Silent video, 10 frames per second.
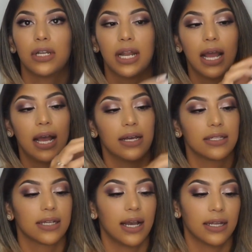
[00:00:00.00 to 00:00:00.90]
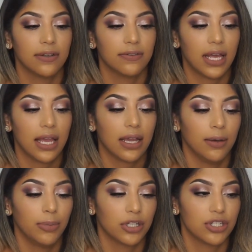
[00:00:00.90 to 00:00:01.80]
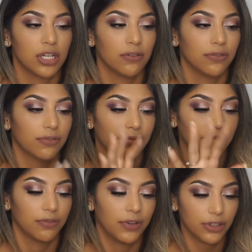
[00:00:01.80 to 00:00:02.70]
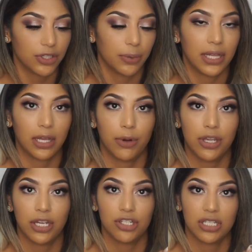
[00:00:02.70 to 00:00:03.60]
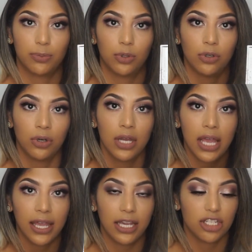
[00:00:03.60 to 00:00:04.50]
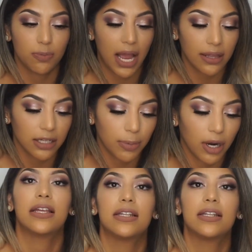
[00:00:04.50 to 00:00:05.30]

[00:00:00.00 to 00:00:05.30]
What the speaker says: It has kind of like a bookshelf feel to it, like where you can just pull each palette apart.